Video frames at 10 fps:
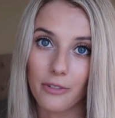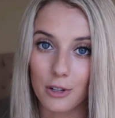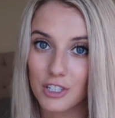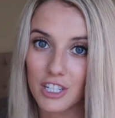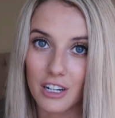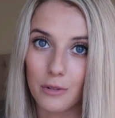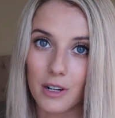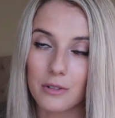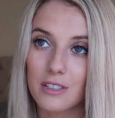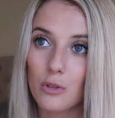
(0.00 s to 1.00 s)
first year when
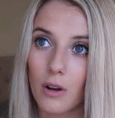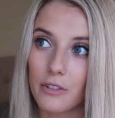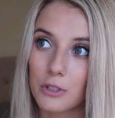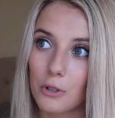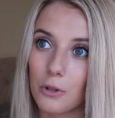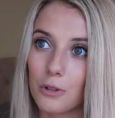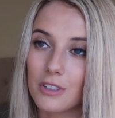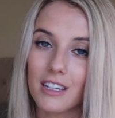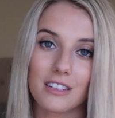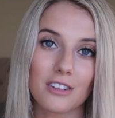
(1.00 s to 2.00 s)
I was 12 years old
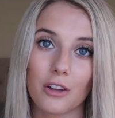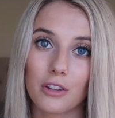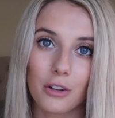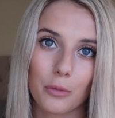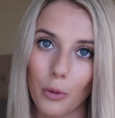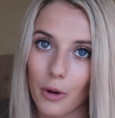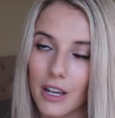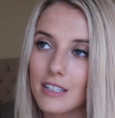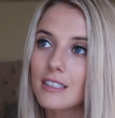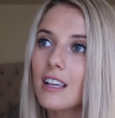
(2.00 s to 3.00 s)
against all the little
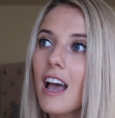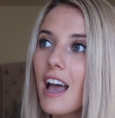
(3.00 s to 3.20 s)
boys.